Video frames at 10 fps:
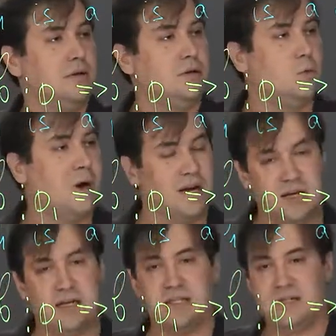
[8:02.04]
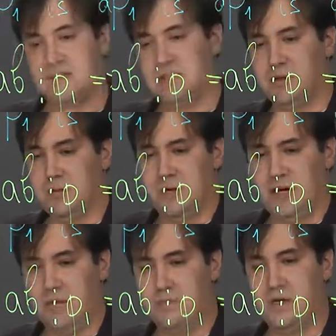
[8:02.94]
Q1 is divisible
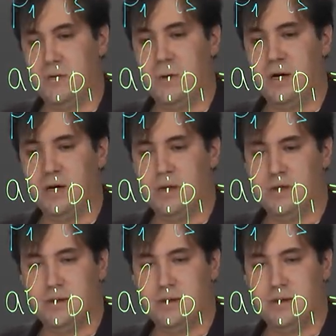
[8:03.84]
by P1.